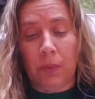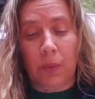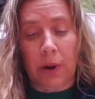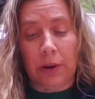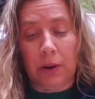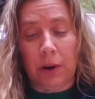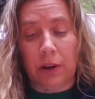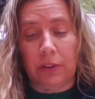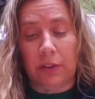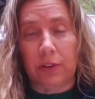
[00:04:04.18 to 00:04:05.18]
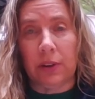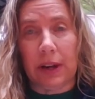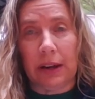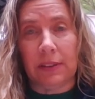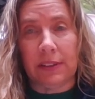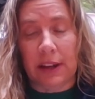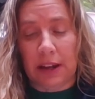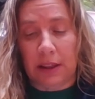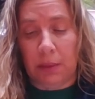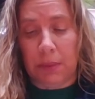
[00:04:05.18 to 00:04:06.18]
one guard stood
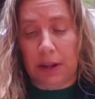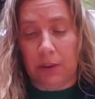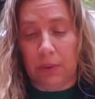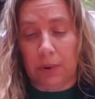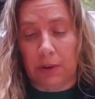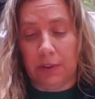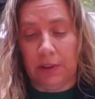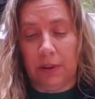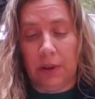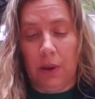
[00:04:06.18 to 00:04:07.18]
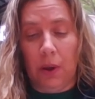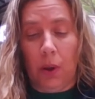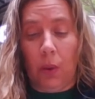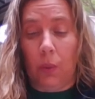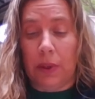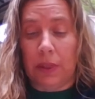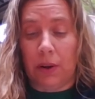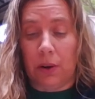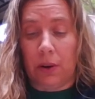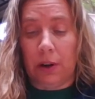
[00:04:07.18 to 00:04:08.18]
outside the big doors. When the
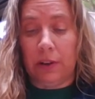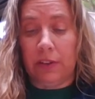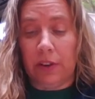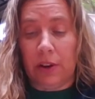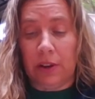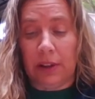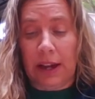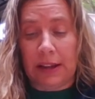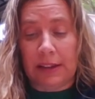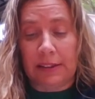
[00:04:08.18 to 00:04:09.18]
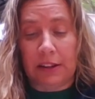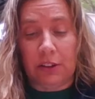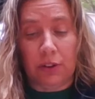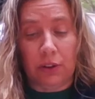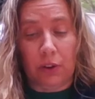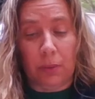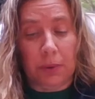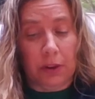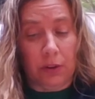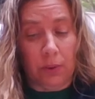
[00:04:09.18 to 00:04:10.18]
guard saw Gladys, he jerked open
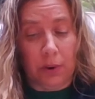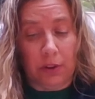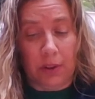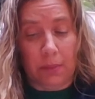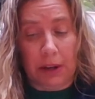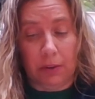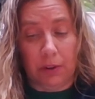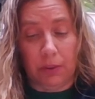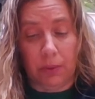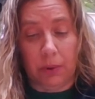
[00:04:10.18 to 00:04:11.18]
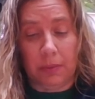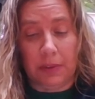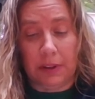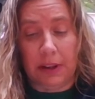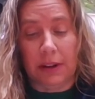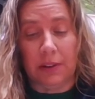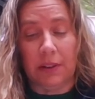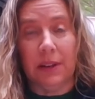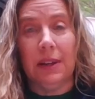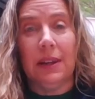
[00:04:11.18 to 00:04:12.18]
the door to the Mandarin's rooms and yelled,
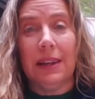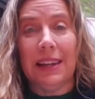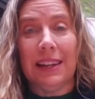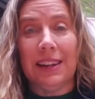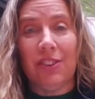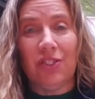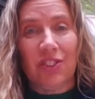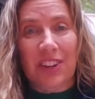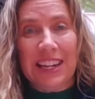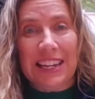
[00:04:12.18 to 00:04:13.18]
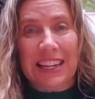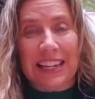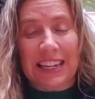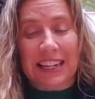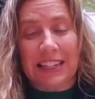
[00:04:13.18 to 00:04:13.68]
"It is she!"